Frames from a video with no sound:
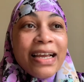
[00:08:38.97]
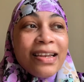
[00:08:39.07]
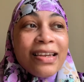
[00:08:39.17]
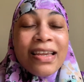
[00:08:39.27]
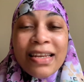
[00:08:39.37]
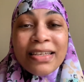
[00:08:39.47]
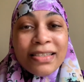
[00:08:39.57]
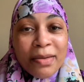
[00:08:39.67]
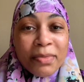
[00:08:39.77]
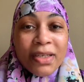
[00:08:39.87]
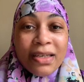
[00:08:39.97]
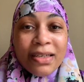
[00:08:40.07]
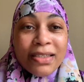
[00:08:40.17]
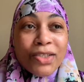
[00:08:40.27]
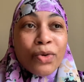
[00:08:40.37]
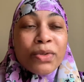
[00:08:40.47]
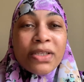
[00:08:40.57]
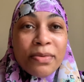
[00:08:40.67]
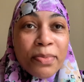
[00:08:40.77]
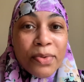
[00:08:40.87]
needed something so
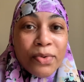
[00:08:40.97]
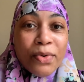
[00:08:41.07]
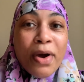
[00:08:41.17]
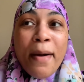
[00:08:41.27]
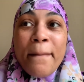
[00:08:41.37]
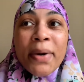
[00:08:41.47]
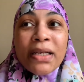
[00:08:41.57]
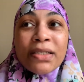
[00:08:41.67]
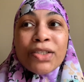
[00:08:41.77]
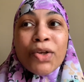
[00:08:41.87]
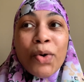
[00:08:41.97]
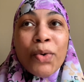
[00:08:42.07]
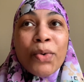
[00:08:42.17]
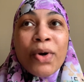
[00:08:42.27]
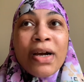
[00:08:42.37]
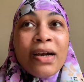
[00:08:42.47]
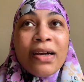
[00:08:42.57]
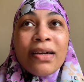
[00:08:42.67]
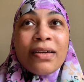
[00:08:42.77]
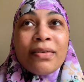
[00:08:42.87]
simple but so
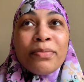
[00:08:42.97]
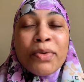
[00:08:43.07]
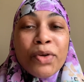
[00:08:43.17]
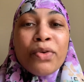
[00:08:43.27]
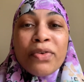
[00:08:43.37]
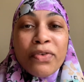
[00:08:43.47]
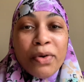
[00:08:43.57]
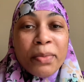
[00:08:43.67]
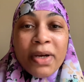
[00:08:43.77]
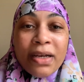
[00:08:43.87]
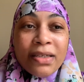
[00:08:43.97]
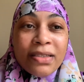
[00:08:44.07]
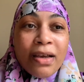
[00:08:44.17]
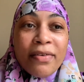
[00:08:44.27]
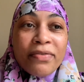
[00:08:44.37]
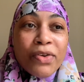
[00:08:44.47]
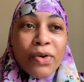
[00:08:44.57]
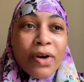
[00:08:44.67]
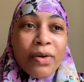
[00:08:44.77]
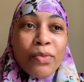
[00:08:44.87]
beautiful because of
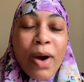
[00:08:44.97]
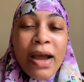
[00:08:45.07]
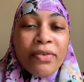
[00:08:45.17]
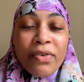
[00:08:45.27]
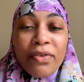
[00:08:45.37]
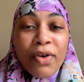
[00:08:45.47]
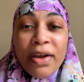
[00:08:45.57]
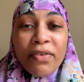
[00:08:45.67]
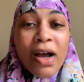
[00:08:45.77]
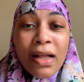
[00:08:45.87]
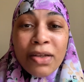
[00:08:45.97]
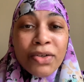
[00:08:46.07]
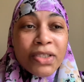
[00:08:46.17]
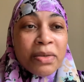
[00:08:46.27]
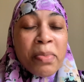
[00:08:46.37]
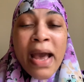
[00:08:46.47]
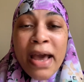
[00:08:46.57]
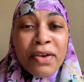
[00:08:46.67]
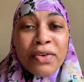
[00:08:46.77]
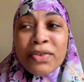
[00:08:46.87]
your wide array of colors and
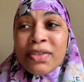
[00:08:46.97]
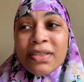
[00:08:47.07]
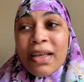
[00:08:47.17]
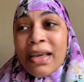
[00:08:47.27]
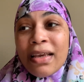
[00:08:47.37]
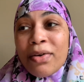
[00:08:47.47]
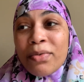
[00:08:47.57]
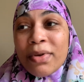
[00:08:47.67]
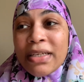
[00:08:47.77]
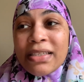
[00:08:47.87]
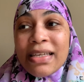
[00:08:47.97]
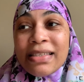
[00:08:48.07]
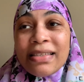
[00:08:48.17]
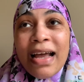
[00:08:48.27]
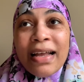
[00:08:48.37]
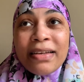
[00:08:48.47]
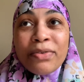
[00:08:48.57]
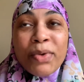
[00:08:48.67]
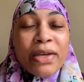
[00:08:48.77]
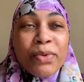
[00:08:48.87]
patterns. Like, it's not,
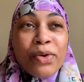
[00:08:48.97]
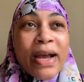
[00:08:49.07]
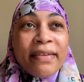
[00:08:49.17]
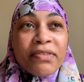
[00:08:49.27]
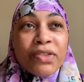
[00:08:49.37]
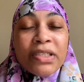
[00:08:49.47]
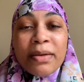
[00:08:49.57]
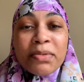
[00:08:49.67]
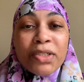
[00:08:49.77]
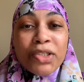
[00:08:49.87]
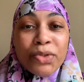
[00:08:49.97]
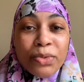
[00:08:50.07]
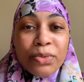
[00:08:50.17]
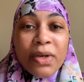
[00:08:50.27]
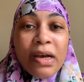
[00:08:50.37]
we don't have to substitute